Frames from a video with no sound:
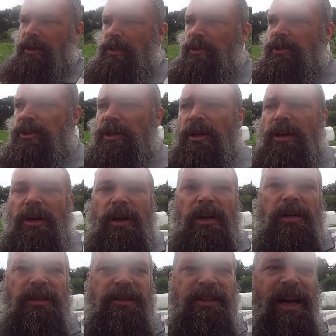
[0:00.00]
So
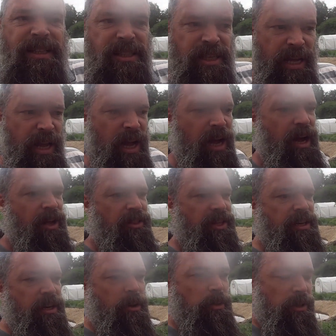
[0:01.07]
that's it. I
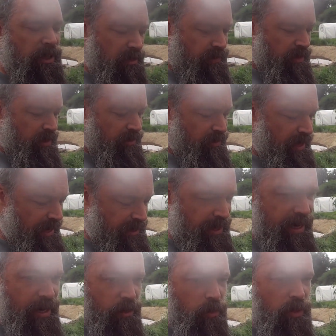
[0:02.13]
think I will leave it at that
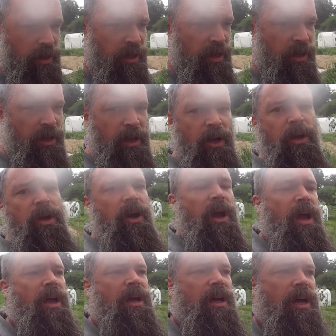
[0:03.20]
now.
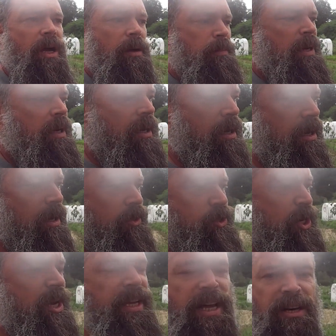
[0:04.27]
I'll
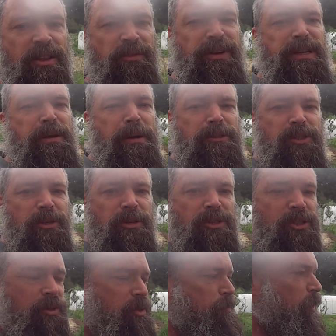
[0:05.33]
try and get another video out to you as
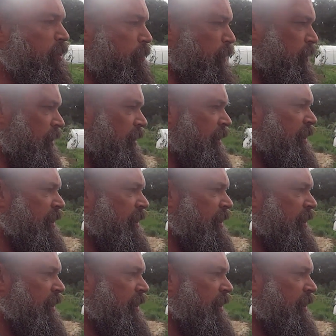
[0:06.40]
soon as possible.